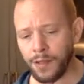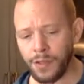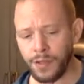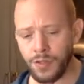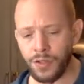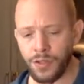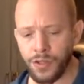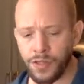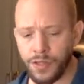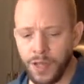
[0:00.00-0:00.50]

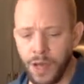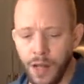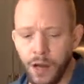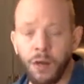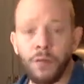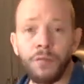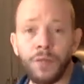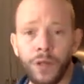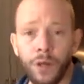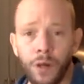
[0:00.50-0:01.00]
you just gotta
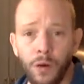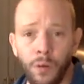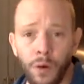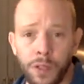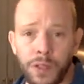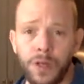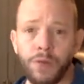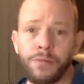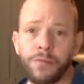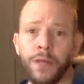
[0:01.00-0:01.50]

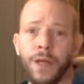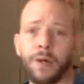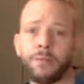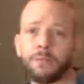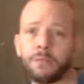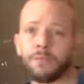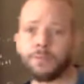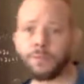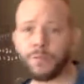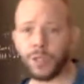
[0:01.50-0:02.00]
watch out for that.
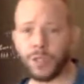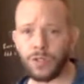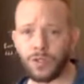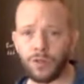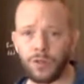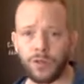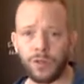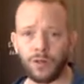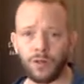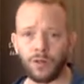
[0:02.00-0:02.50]
Make sure
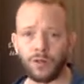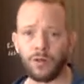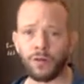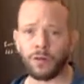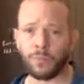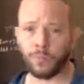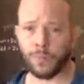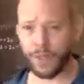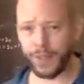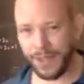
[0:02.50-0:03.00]
that you're
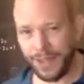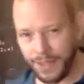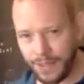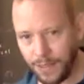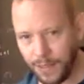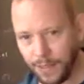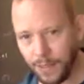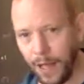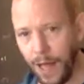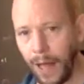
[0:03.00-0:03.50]

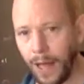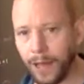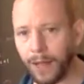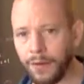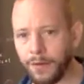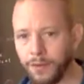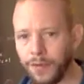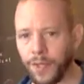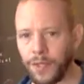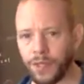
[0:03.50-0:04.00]
policing that
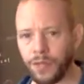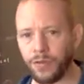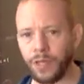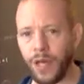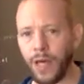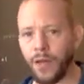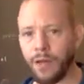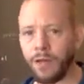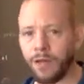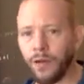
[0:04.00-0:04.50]
if they do
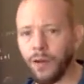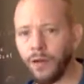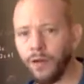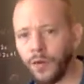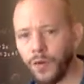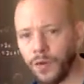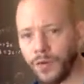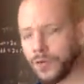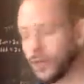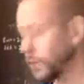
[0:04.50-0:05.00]
get a
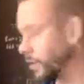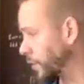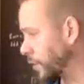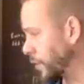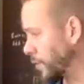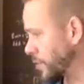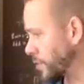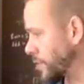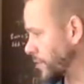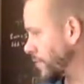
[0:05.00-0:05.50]
little too
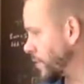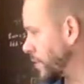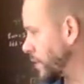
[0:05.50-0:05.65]
close.